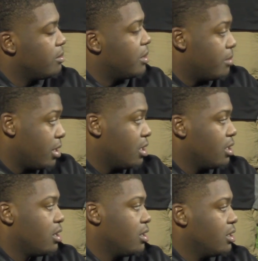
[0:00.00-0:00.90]

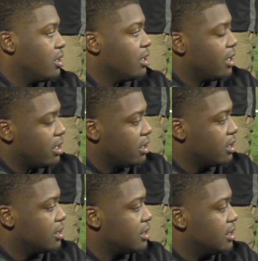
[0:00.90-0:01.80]
better early than later
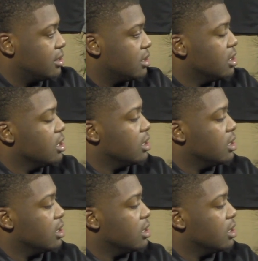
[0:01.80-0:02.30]
in the season,